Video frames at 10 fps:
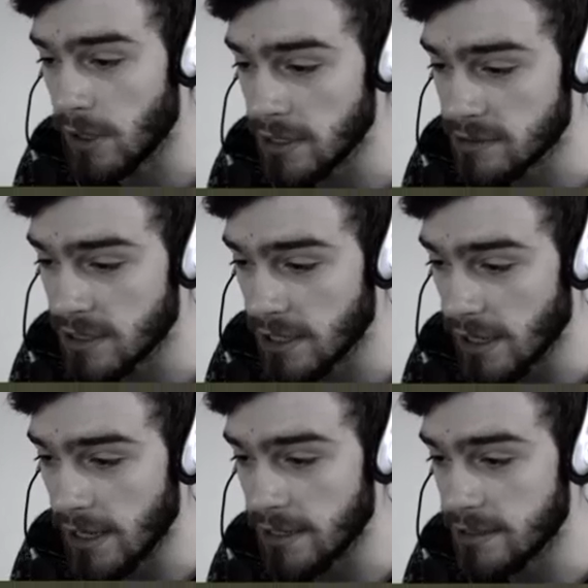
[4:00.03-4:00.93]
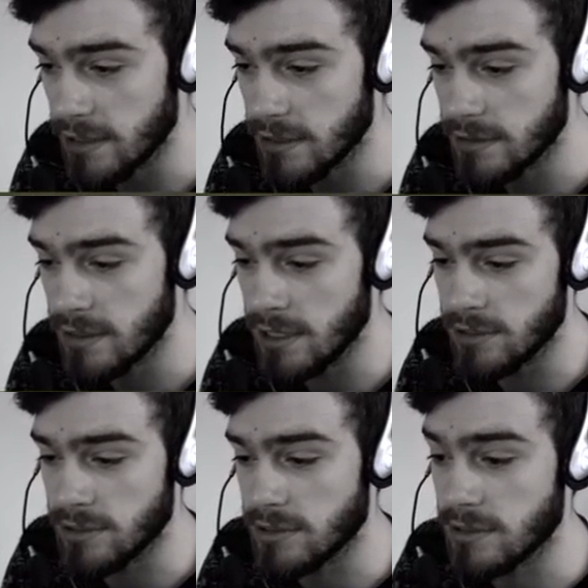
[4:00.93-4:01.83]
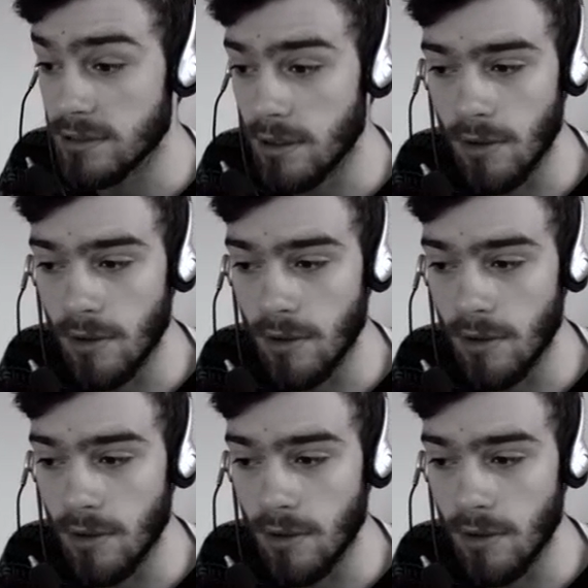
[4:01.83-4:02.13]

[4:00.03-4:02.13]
right side, and they just